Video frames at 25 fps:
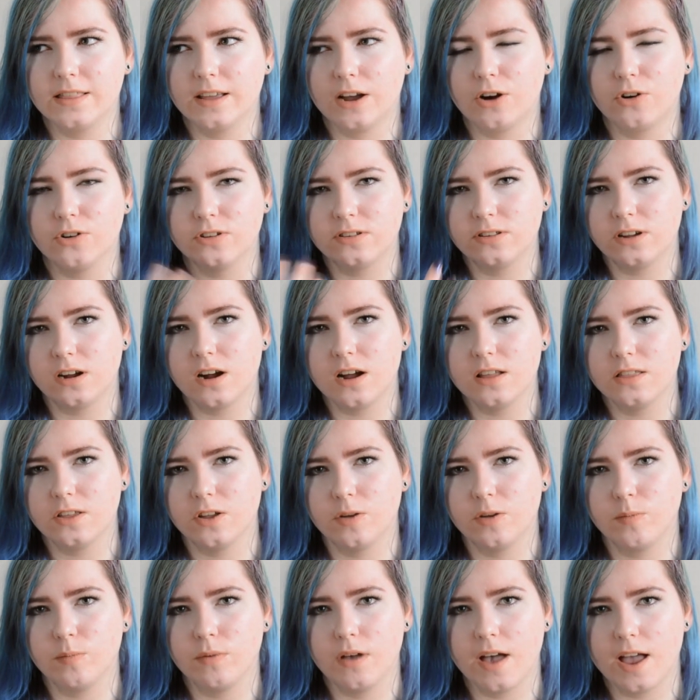that I'll start
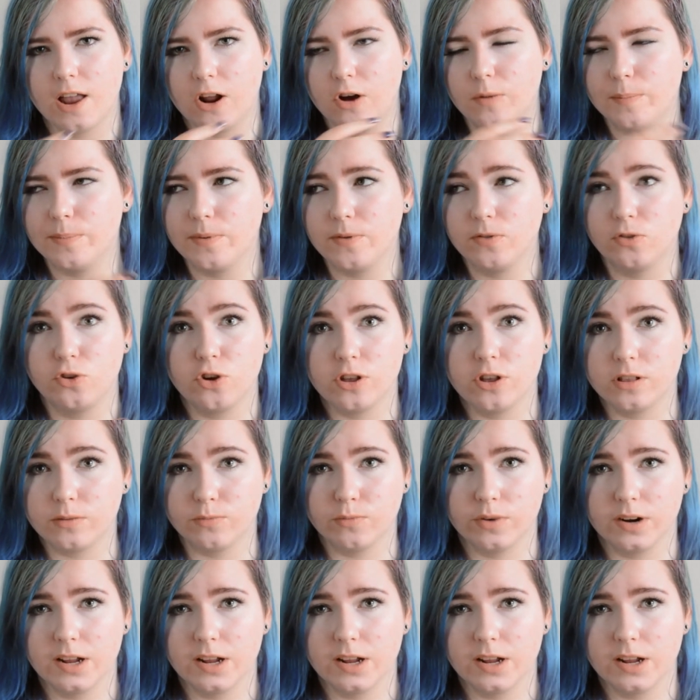them and I'll do them